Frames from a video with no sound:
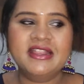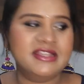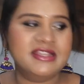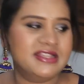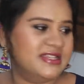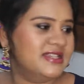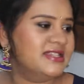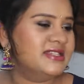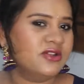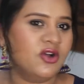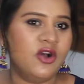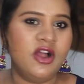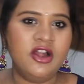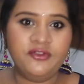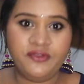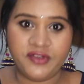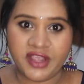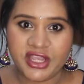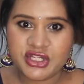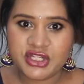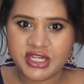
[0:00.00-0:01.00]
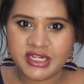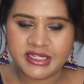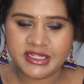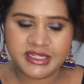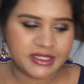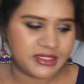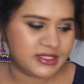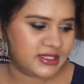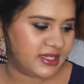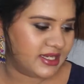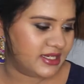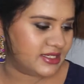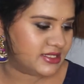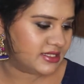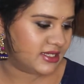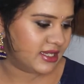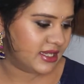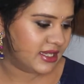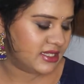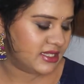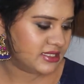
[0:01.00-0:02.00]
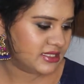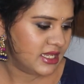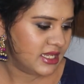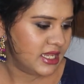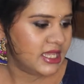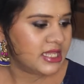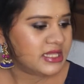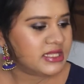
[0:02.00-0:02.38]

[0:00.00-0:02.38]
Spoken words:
This is all facial kits guys.